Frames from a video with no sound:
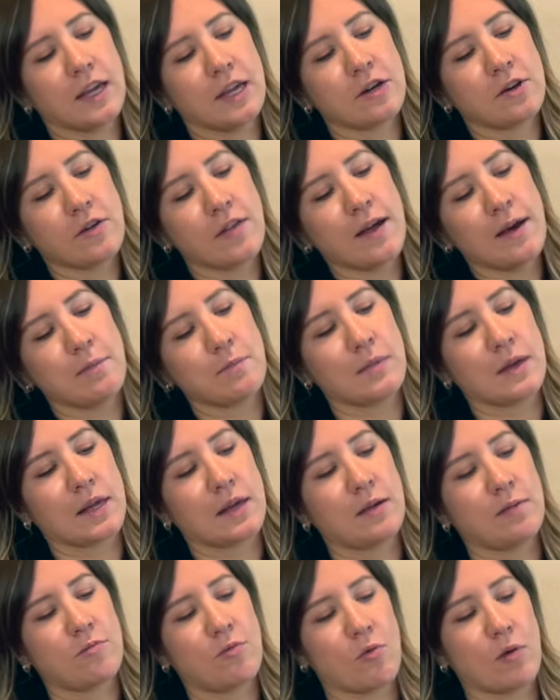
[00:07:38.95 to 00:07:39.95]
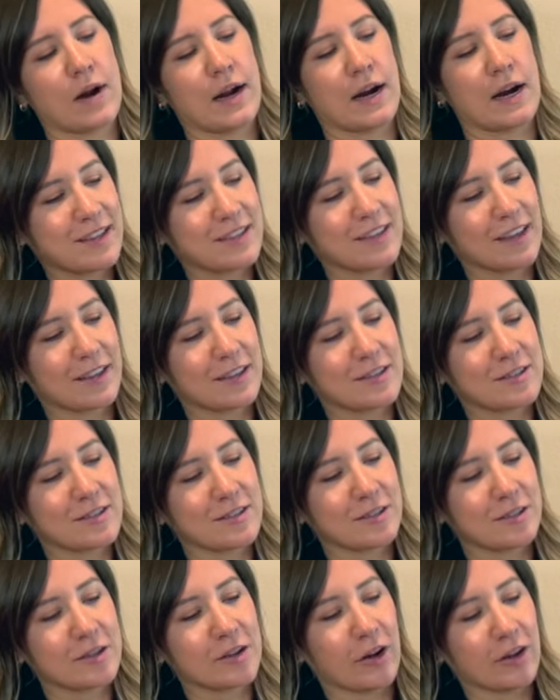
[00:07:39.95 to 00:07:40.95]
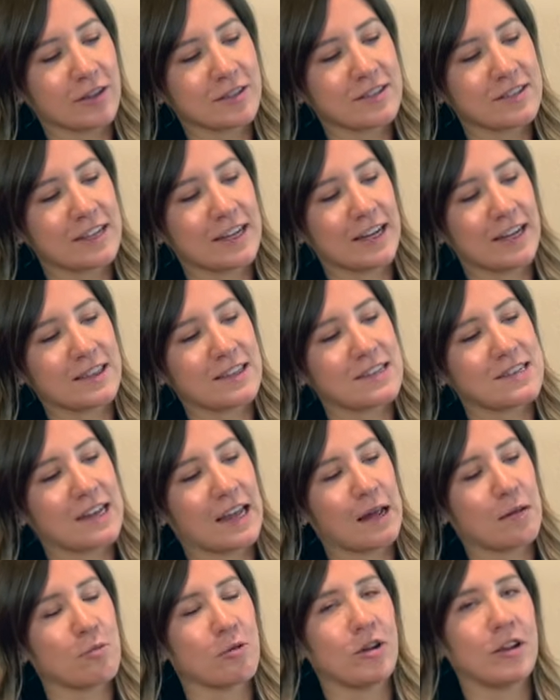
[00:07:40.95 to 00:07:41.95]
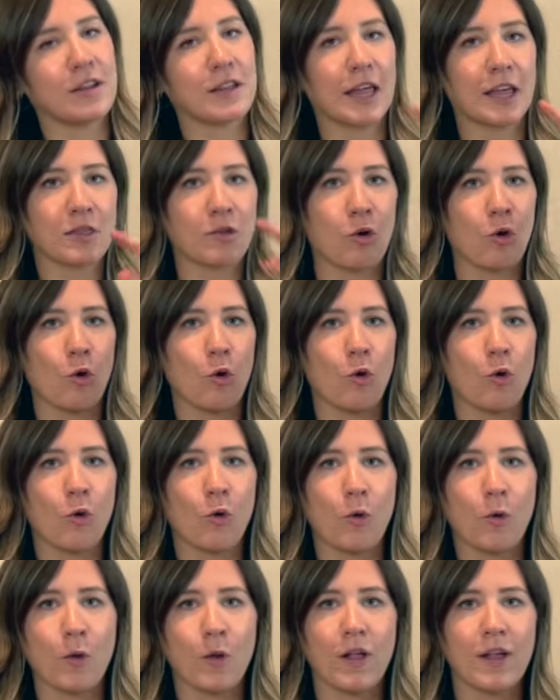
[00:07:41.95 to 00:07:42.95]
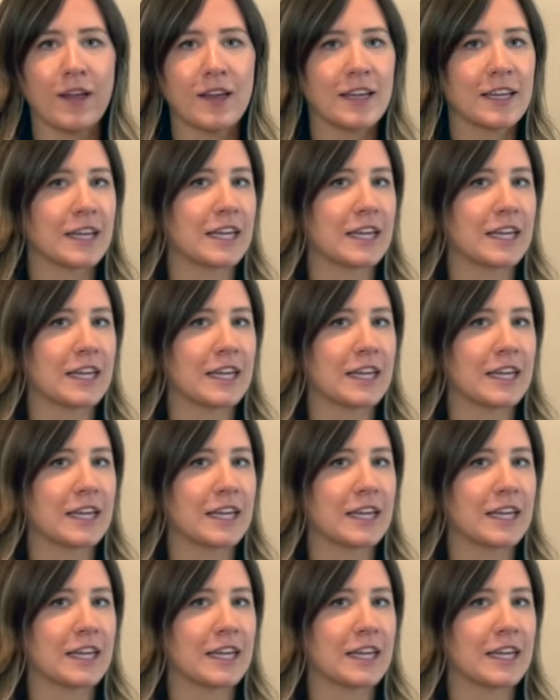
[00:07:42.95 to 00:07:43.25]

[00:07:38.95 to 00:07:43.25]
You know that meme where it's like this little dog sitting at the table and like the whole